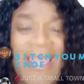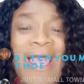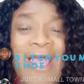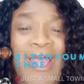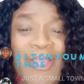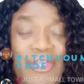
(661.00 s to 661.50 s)

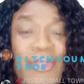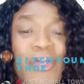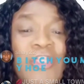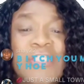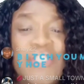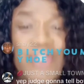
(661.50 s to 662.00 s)

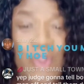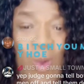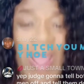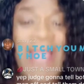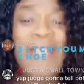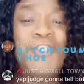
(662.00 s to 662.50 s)
You're
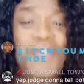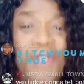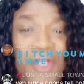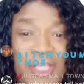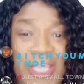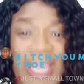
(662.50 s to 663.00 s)
going
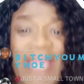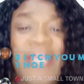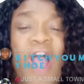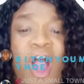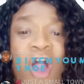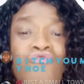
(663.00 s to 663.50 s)
to get
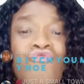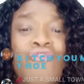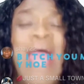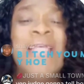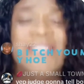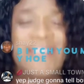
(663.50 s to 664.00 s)

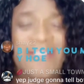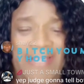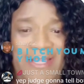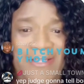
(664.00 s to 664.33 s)
arrested.